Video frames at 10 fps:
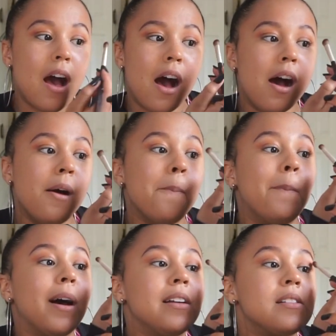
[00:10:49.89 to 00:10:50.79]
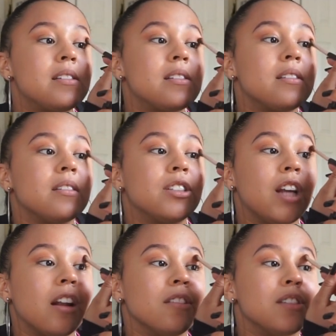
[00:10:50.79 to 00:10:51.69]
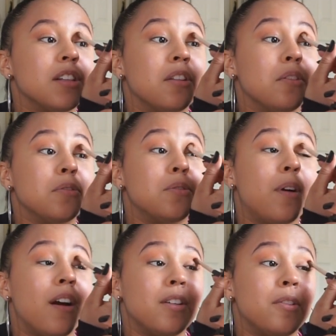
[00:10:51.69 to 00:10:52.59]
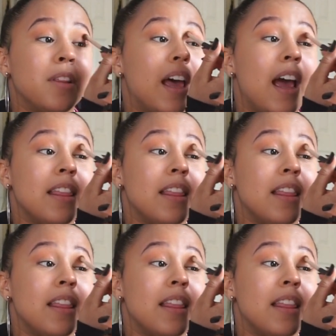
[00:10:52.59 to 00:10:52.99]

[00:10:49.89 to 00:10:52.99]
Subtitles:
But shout out to those who are doing that.